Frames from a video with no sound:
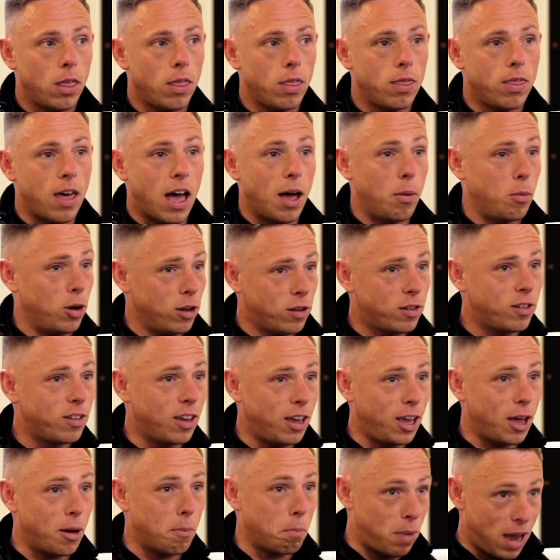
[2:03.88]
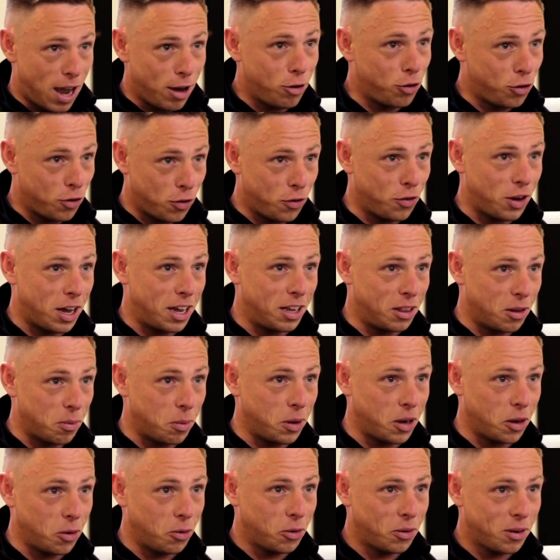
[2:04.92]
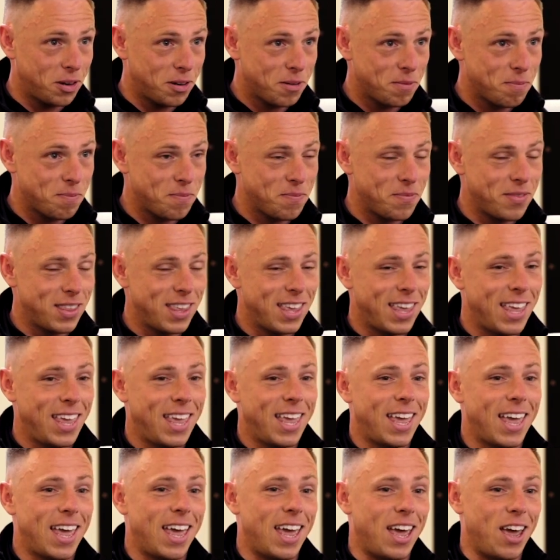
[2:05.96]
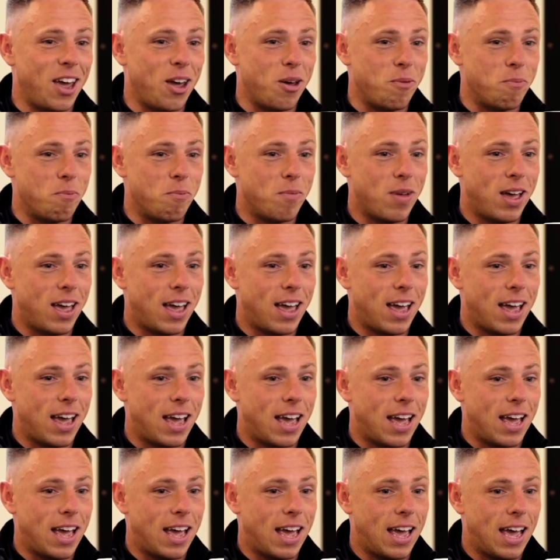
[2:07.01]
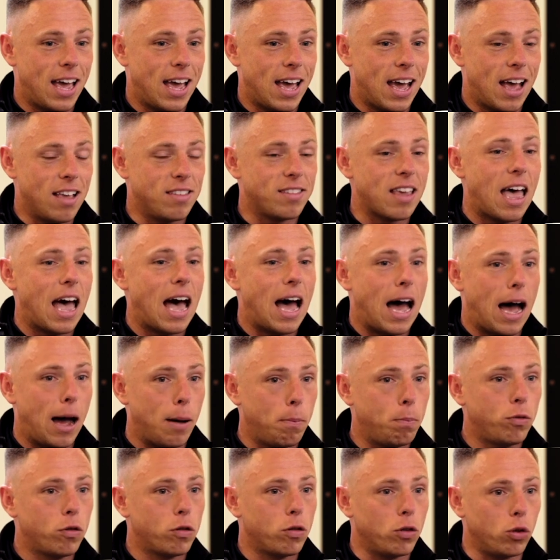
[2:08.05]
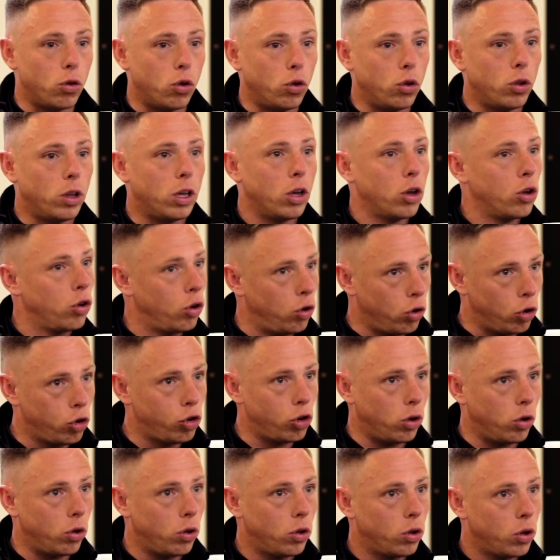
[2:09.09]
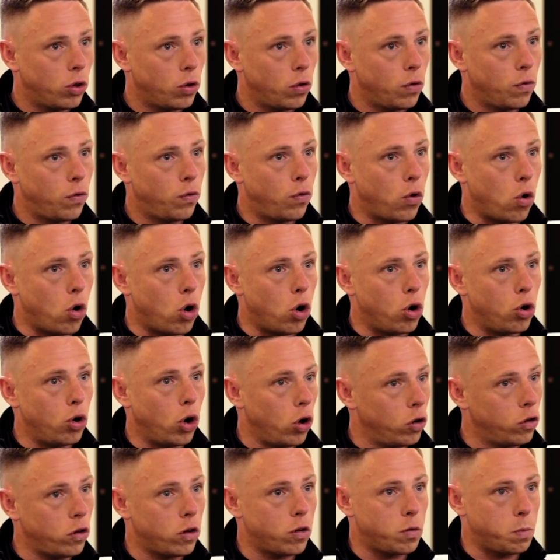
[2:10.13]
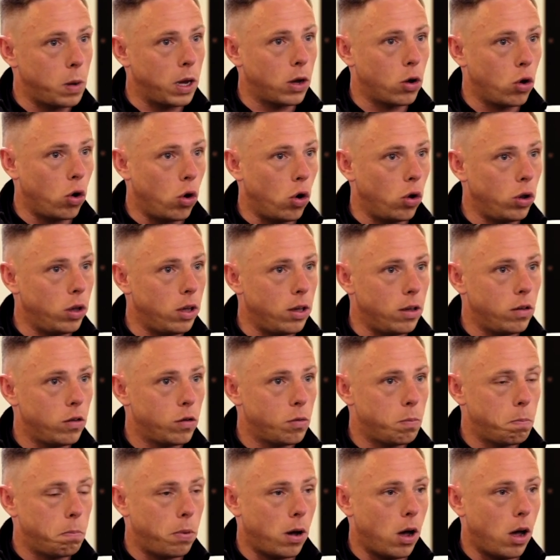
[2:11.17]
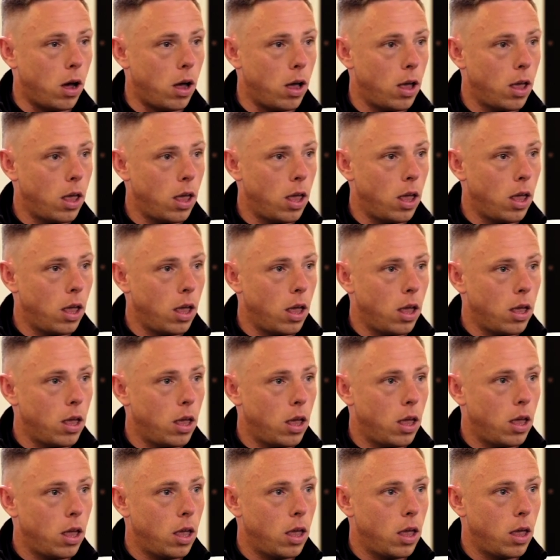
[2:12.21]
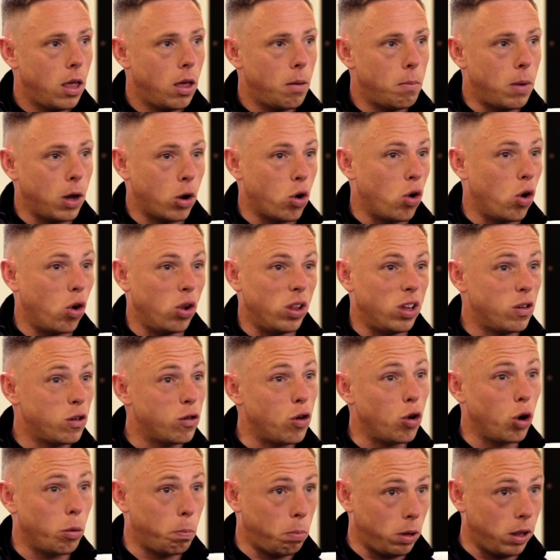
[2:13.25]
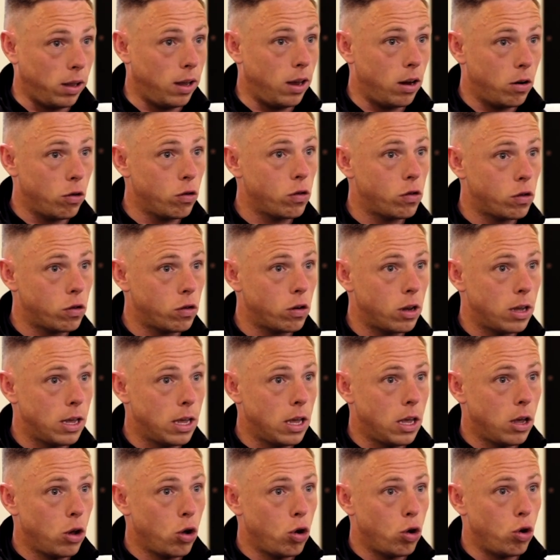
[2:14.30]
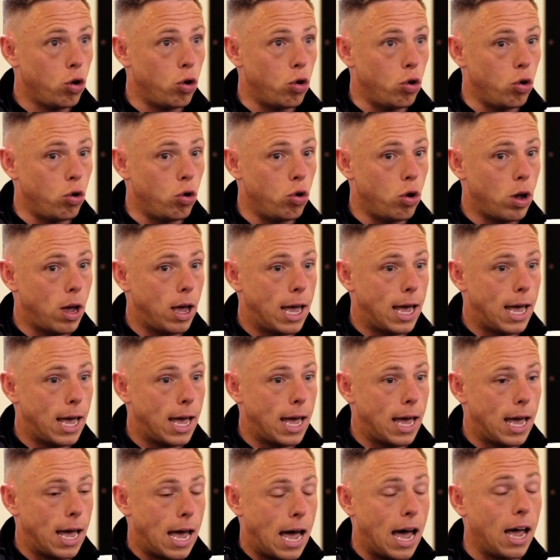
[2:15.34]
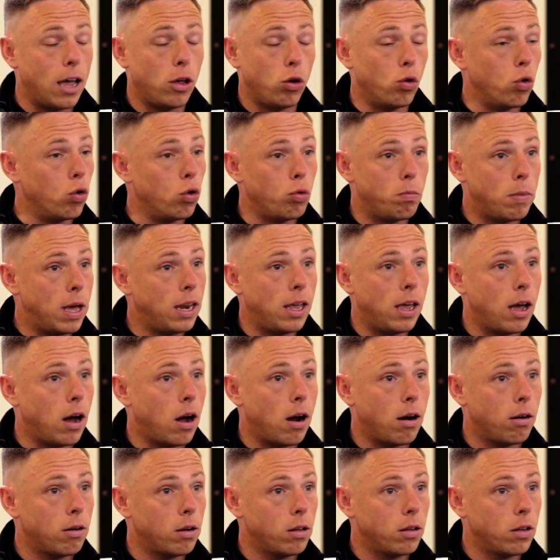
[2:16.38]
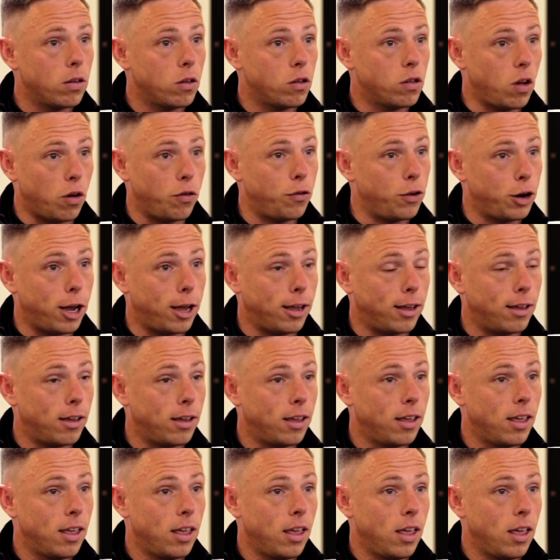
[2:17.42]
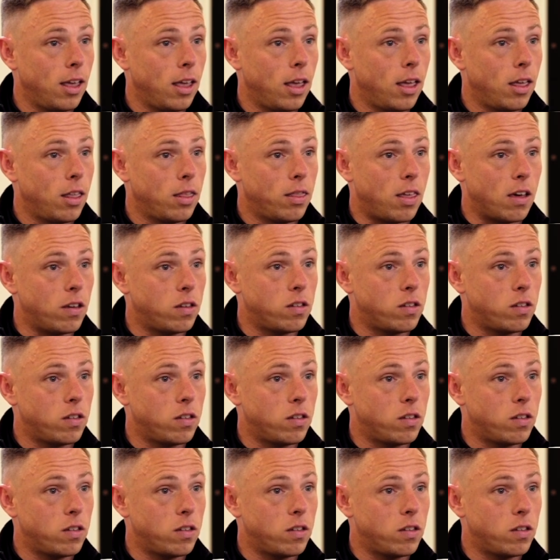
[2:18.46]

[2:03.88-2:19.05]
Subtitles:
that I must say I'm petrified about is absolutely crucial for not just my colleagues, but my colleagues who are players, who I know many are suffering this